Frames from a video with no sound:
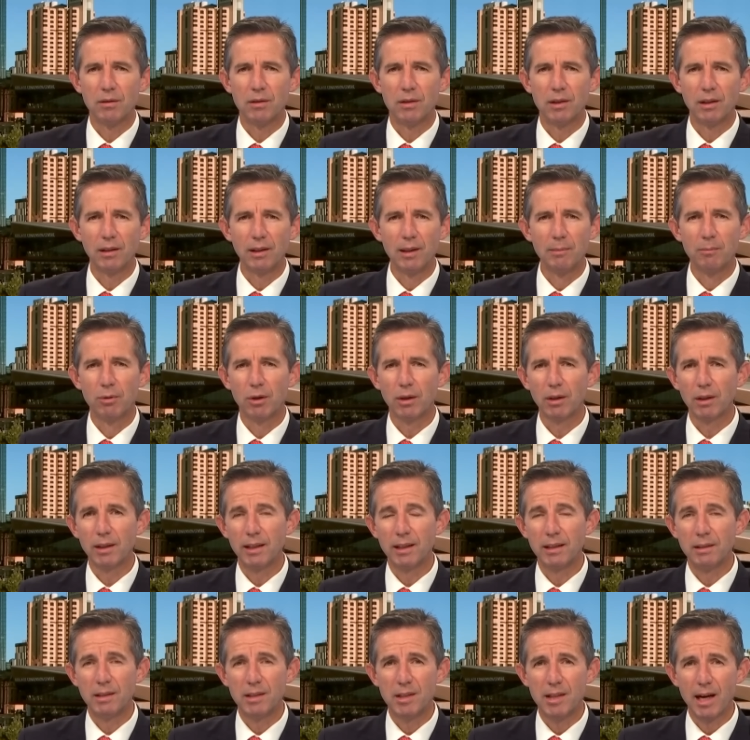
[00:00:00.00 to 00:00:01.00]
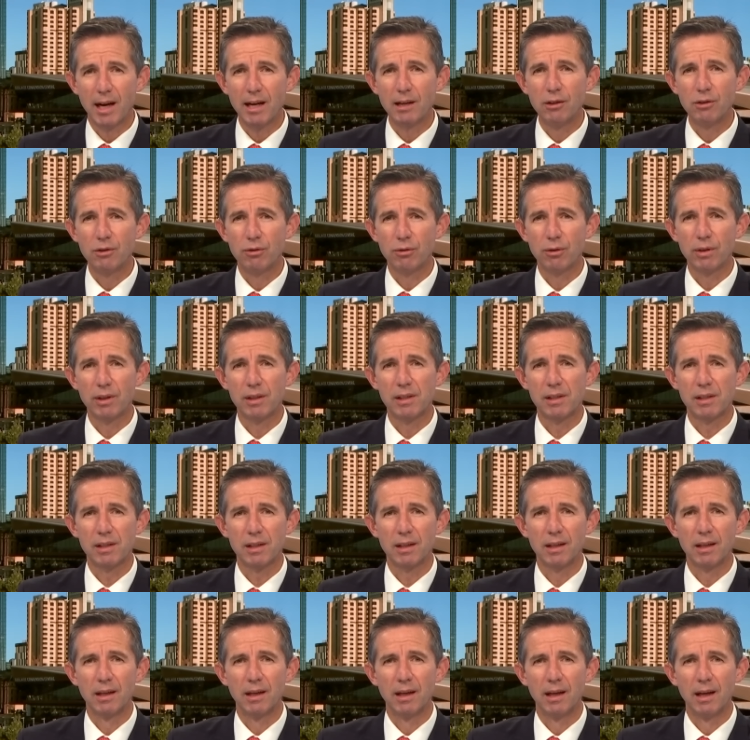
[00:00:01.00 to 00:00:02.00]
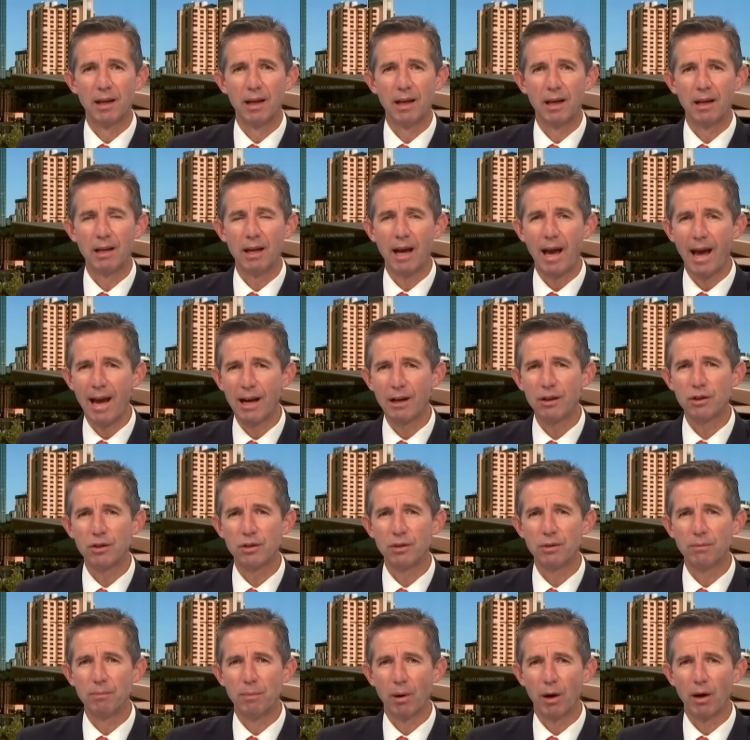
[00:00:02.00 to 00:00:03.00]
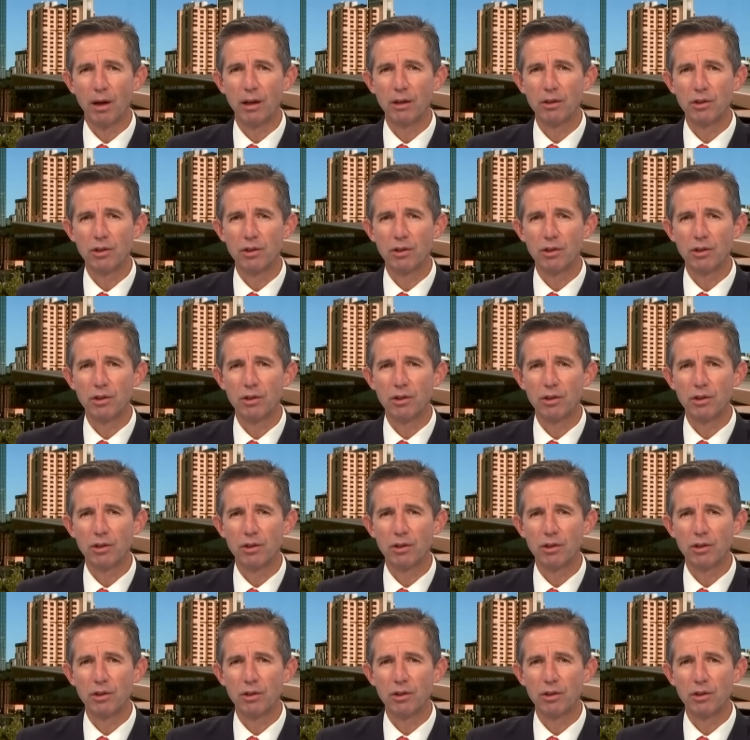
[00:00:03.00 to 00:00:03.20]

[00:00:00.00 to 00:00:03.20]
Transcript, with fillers: Deliberately dangerous uh, action by